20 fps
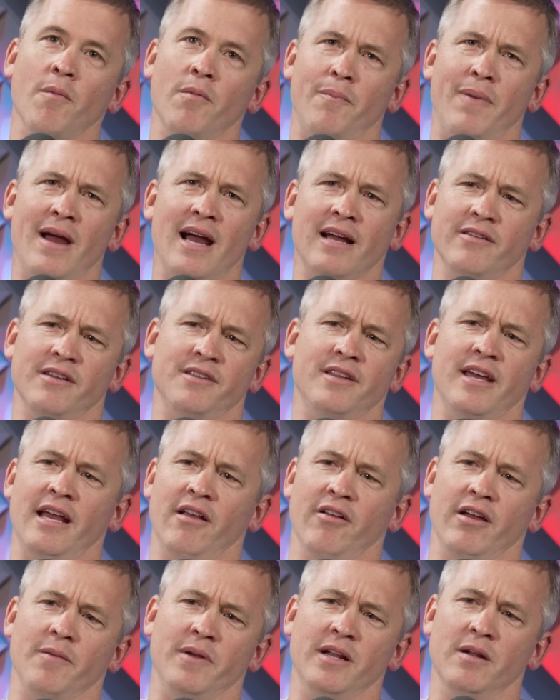but back in the
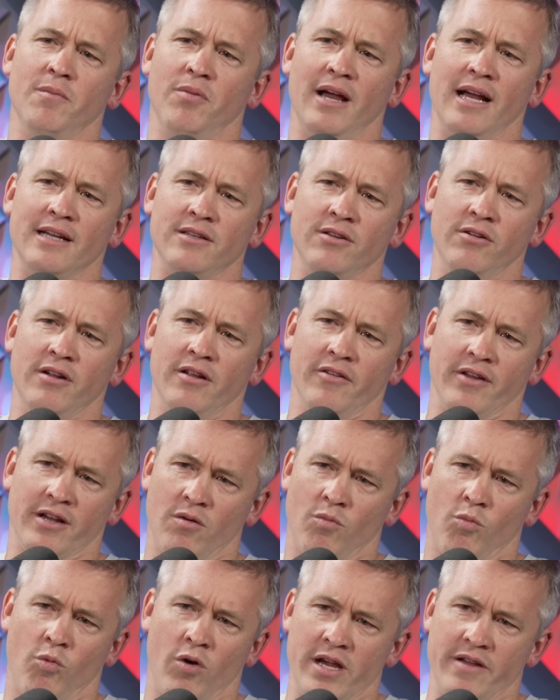day, like being a black dude at like
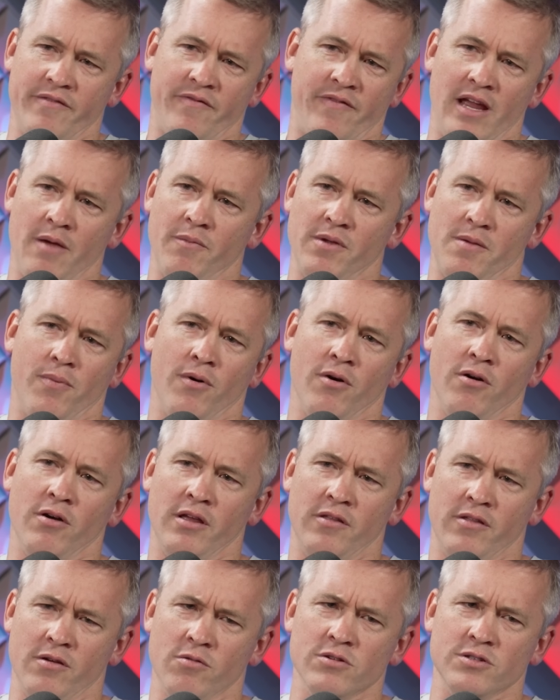a white family
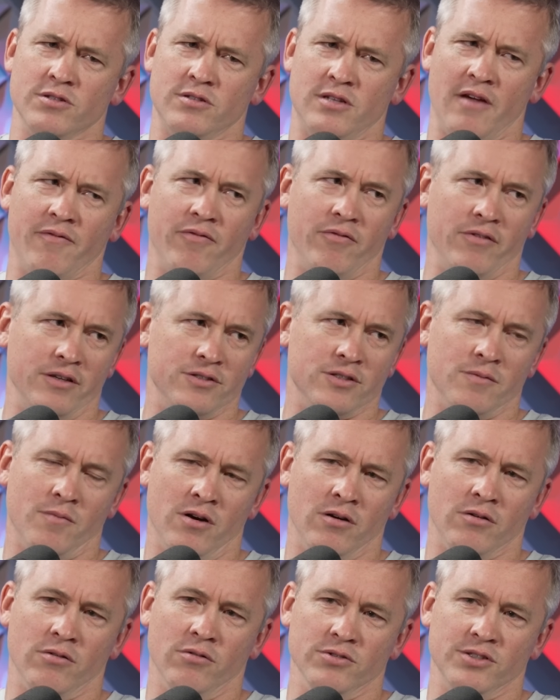party, there was definitely some
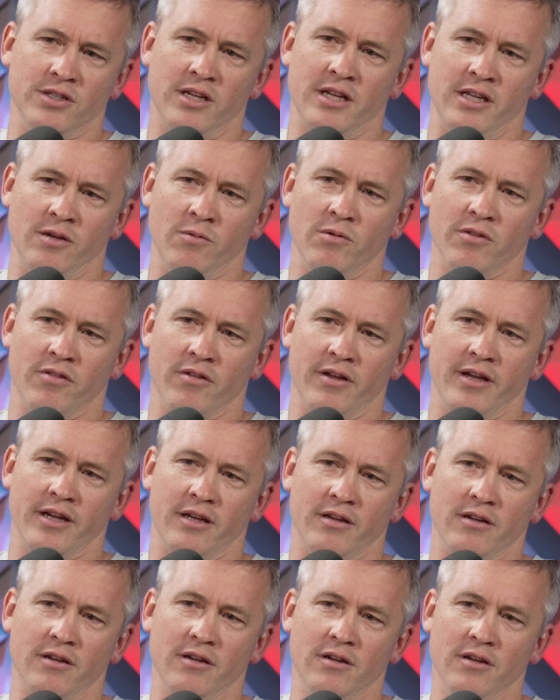uncles hitting you with
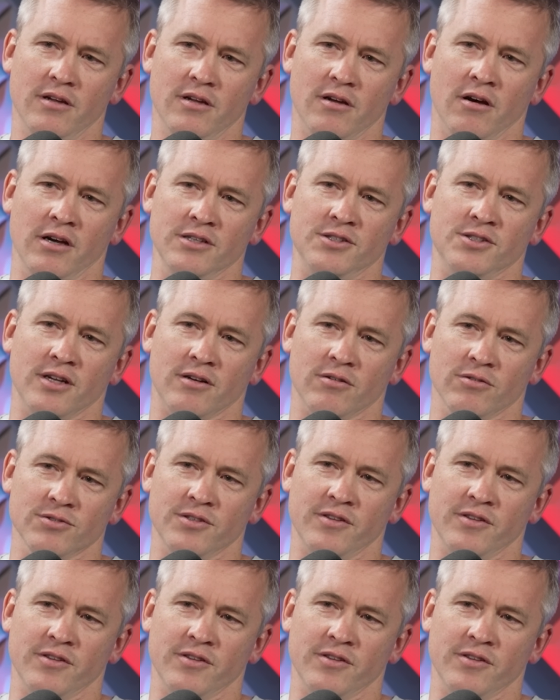like icicles in